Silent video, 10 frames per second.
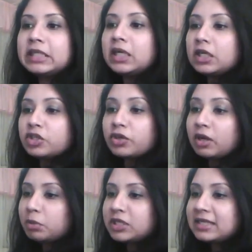So
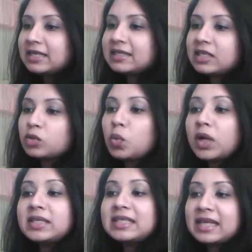number 6 says,
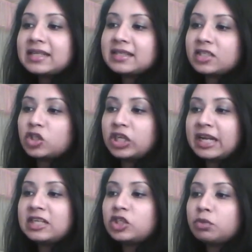what does the
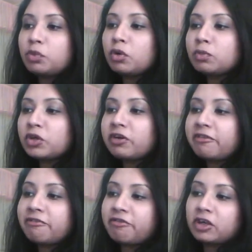change in pulmonary
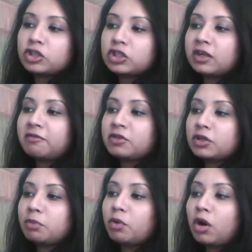function after the
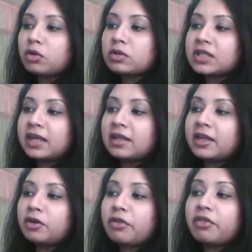
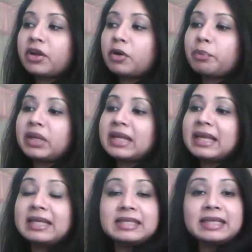bronchodilator therapy
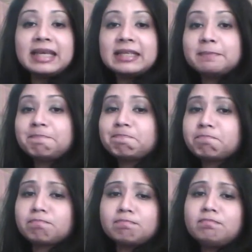indicate?
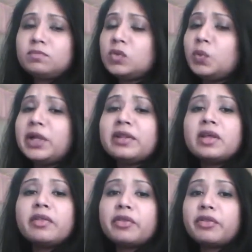Well,
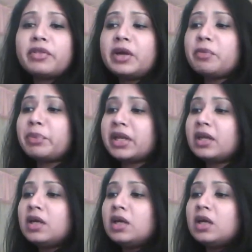the therapy,
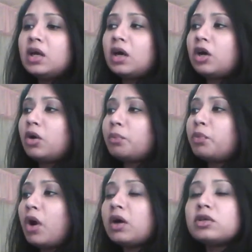
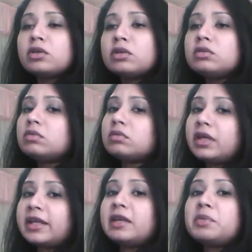broncho,
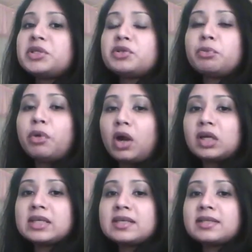again means your
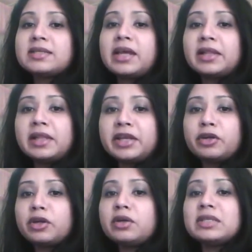bronchus,
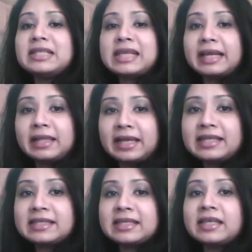dilator
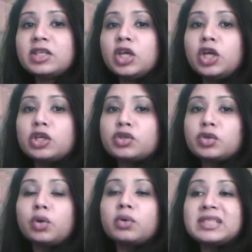dilates it.
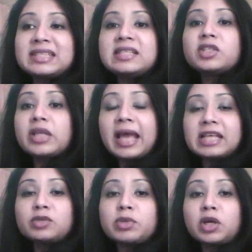So since
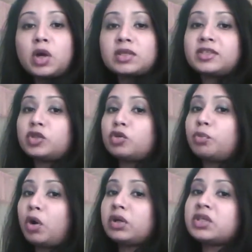asthma causes your
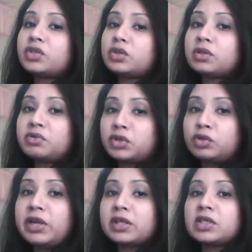bronchus to
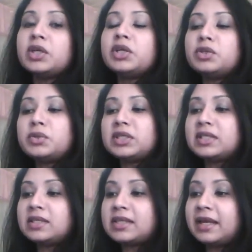constrict, using the
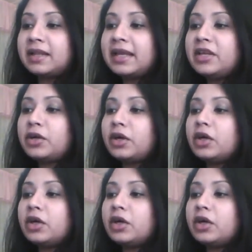dilator,